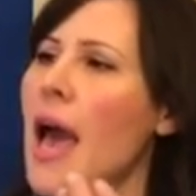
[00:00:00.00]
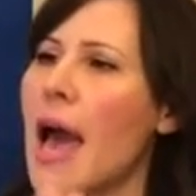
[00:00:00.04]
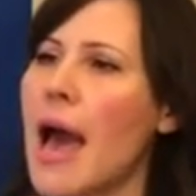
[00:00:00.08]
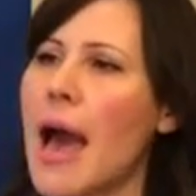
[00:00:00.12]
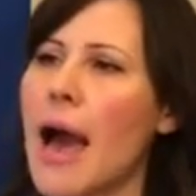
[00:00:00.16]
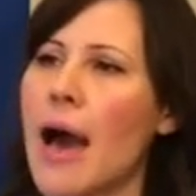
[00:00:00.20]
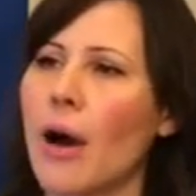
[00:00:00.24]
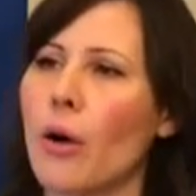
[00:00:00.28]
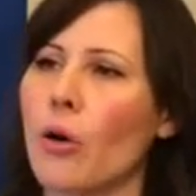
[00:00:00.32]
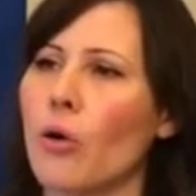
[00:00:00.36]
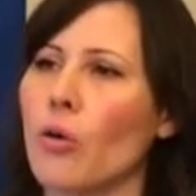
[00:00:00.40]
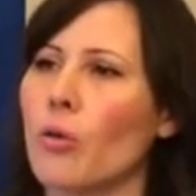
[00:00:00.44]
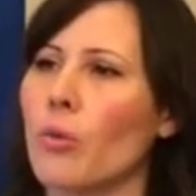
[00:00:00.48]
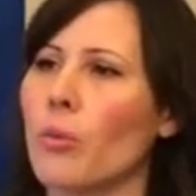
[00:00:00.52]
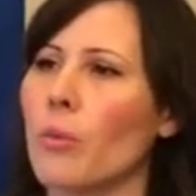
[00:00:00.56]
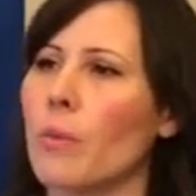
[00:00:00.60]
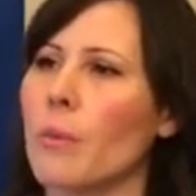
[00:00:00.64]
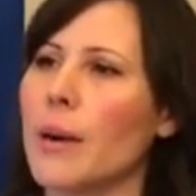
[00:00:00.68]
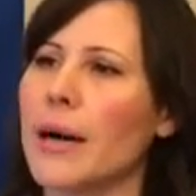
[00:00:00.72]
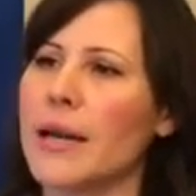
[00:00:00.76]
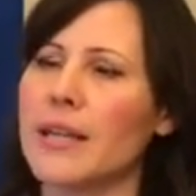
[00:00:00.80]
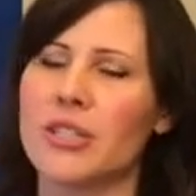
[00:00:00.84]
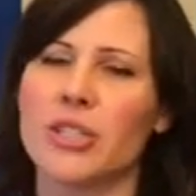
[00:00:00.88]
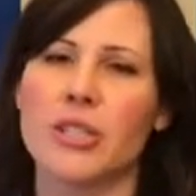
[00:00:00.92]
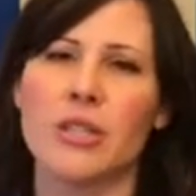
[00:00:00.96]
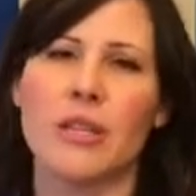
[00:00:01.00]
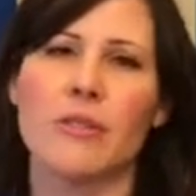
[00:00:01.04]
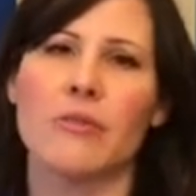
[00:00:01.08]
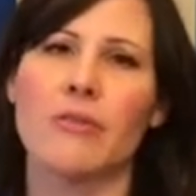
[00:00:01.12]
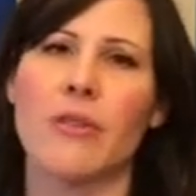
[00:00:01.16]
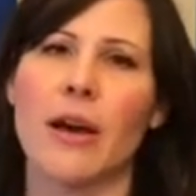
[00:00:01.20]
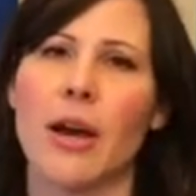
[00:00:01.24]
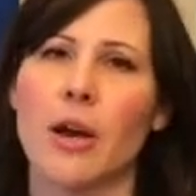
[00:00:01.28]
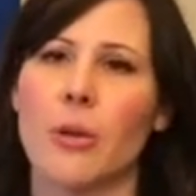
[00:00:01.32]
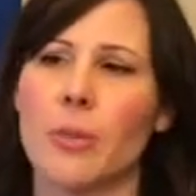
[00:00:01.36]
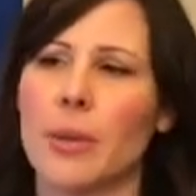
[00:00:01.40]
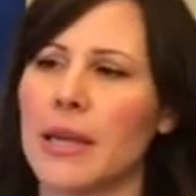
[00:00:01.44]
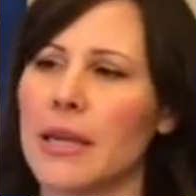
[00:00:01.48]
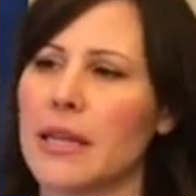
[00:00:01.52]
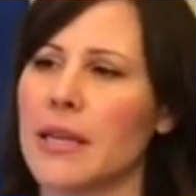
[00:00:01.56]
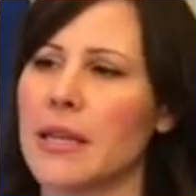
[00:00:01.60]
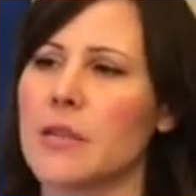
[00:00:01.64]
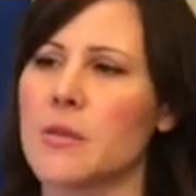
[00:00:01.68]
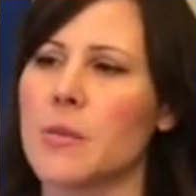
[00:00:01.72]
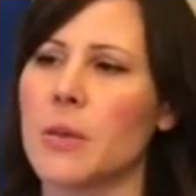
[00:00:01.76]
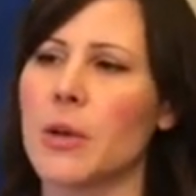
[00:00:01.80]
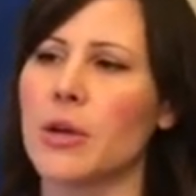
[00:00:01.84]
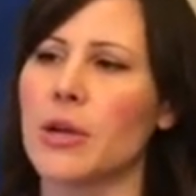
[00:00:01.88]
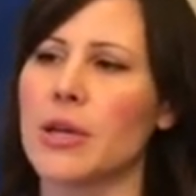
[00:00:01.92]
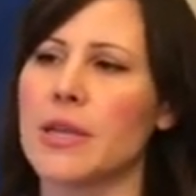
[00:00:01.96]
how much environment and
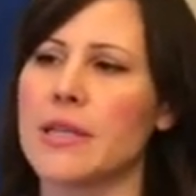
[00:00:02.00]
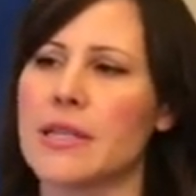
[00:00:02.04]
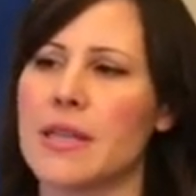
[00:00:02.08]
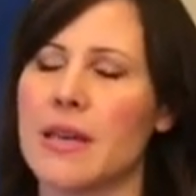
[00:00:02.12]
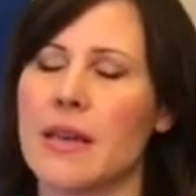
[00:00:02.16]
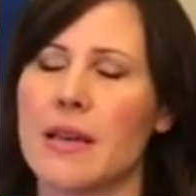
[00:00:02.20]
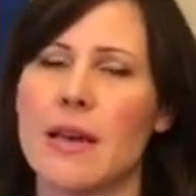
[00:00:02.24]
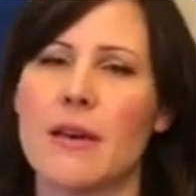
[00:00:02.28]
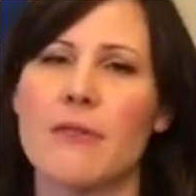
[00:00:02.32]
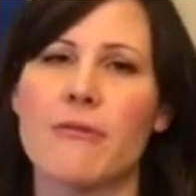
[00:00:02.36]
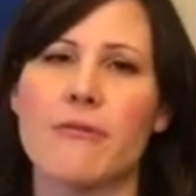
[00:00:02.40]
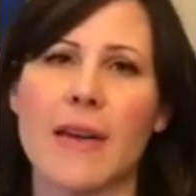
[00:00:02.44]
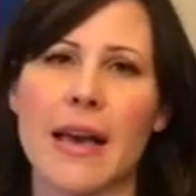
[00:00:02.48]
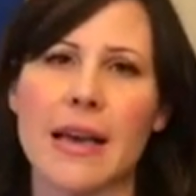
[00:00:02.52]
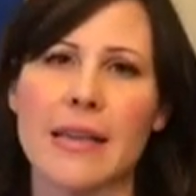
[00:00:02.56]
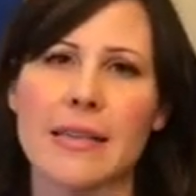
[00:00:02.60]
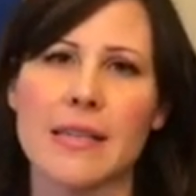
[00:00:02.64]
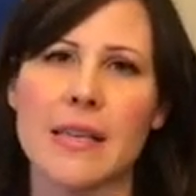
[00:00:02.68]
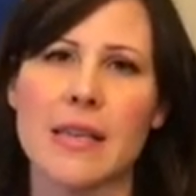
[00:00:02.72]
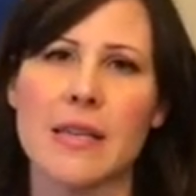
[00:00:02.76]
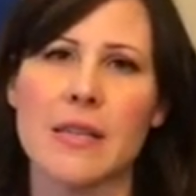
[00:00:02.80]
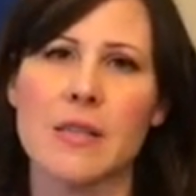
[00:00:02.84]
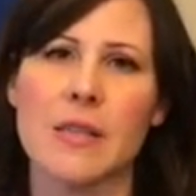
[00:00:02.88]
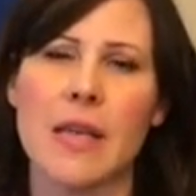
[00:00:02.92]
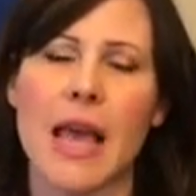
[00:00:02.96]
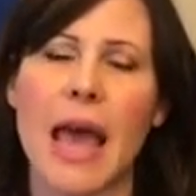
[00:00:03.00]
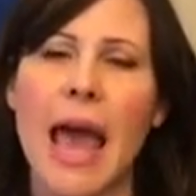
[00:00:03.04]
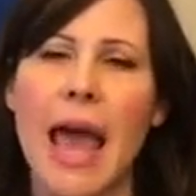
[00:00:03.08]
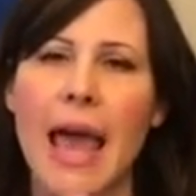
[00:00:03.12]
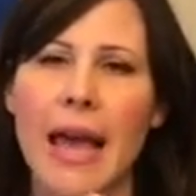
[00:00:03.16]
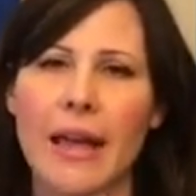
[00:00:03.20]
experience affects us,